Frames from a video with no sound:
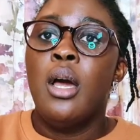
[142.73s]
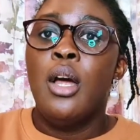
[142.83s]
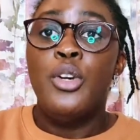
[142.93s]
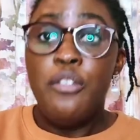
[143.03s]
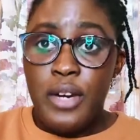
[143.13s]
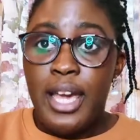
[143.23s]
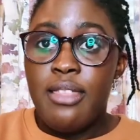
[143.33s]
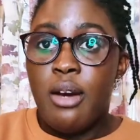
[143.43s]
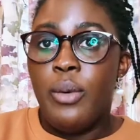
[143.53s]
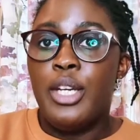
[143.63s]
don't forget
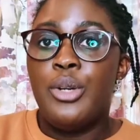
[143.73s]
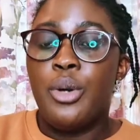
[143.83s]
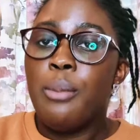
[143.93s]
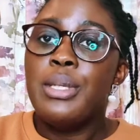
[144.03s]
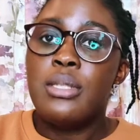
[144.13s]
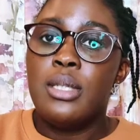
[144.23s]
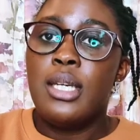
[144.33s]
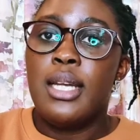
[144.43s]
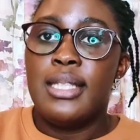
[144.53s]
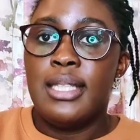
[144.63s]
that when you come into the
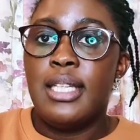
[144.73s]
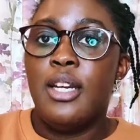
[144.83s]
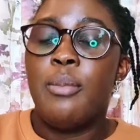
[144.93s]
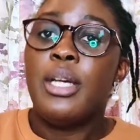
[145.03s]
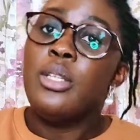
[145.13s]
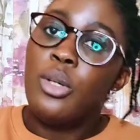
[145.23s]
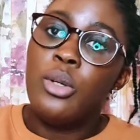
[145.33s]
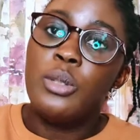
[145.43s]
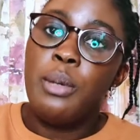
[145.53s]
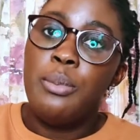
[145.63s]
United Kingdom and you do
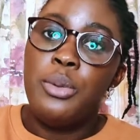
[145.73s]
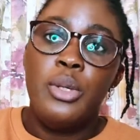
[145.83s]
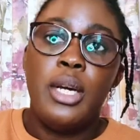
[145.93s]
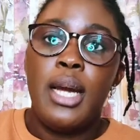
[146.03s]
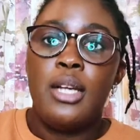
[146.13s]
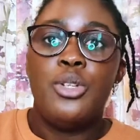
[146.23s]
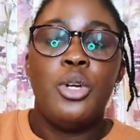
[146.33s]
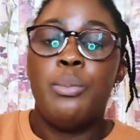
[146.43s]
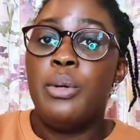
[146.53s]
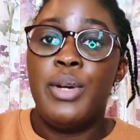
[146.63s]
your OSPAP, you can do your
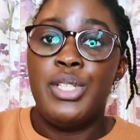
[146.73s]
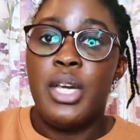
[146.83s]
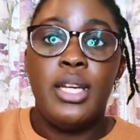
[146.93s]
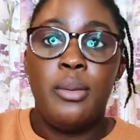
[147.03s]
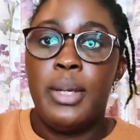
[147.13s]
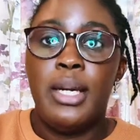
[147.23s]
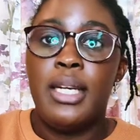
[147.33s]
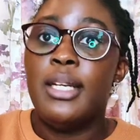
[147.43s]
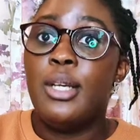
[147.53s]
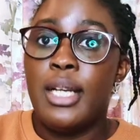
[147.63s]
pre-reg anywhere in
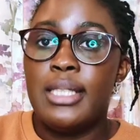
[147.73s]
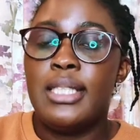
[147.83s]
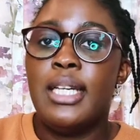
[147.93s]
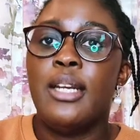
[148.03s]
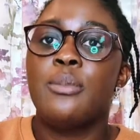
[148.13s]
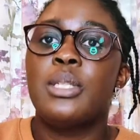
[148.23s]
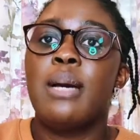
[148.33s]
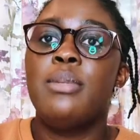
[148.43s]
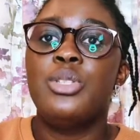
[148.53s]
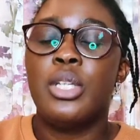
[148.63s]
the United Kingdom. So that
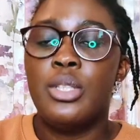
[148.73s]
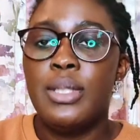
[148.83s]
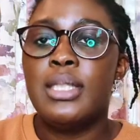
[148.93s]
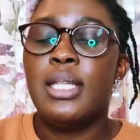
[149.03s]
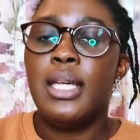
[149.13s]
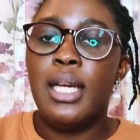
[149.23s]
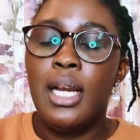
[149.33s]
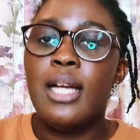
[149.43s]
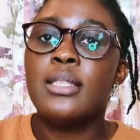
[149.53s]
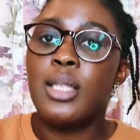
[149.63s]
means you can do it in
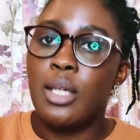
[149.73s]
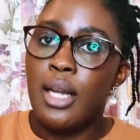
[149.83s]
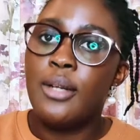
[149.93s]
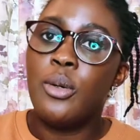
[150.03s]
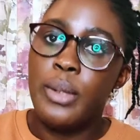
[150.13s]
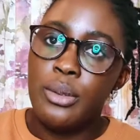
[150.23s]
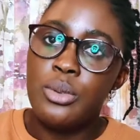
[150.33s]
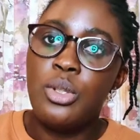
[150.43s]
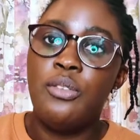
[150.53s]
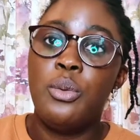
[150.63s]
England, Scotland, or Wales.
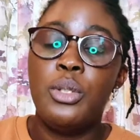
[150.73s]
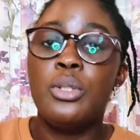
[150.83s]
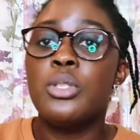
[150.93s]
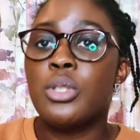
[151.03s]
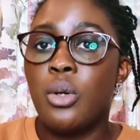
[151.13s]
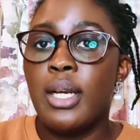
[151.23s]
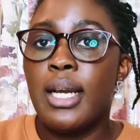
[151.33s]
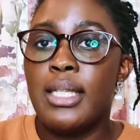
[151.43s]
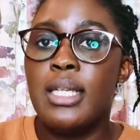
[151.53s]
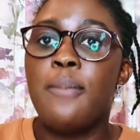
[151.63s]
So if you want to go to Scotland,